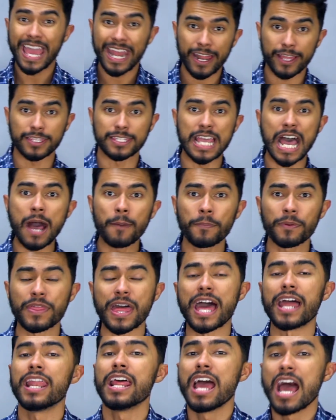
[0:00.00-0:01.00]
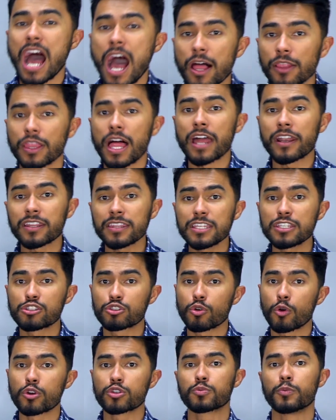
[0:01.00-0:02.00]
And on top of that, a lot of these
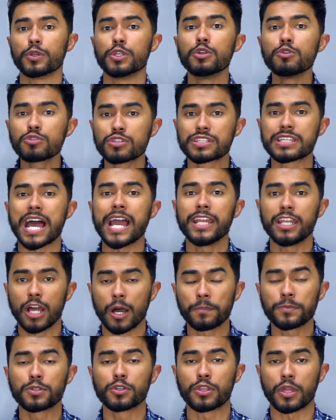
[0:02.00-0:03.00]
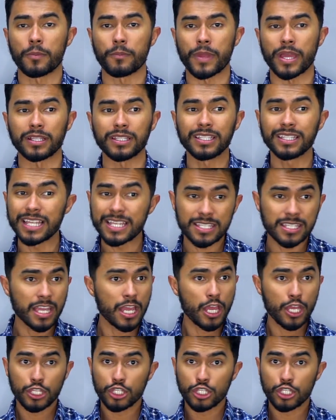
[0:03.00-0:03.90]
stores, when you sign up to their mailing list,